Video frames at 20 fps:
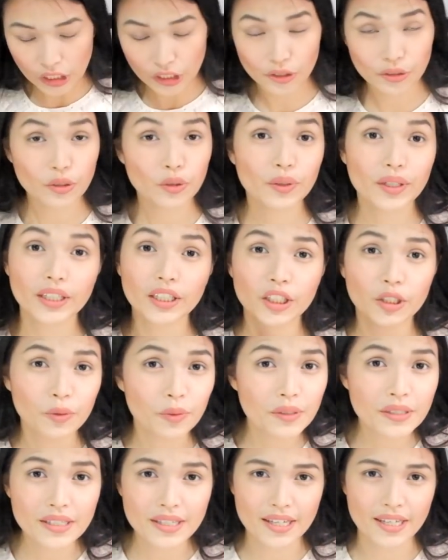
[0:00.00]
So you can
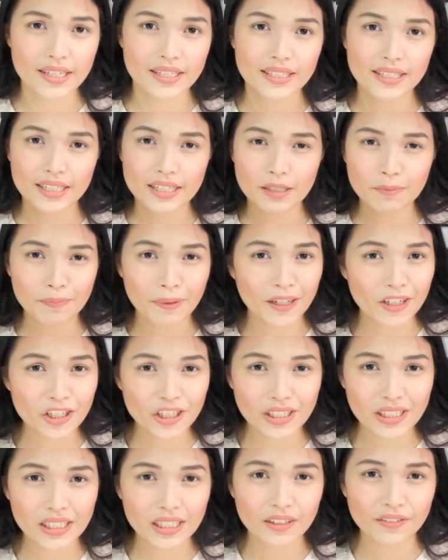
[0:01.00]
use this,
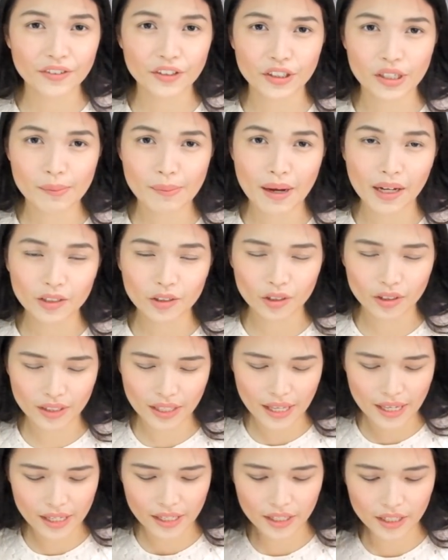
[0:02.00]
especially if you're about to
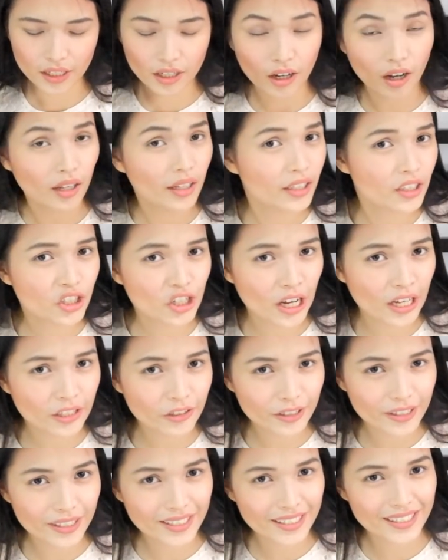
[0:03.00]
take college
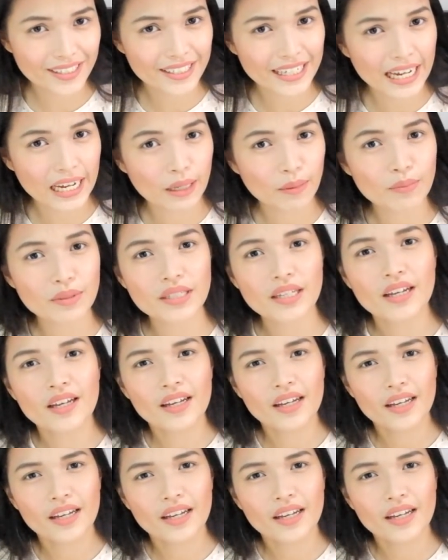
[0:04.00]
entrance exams,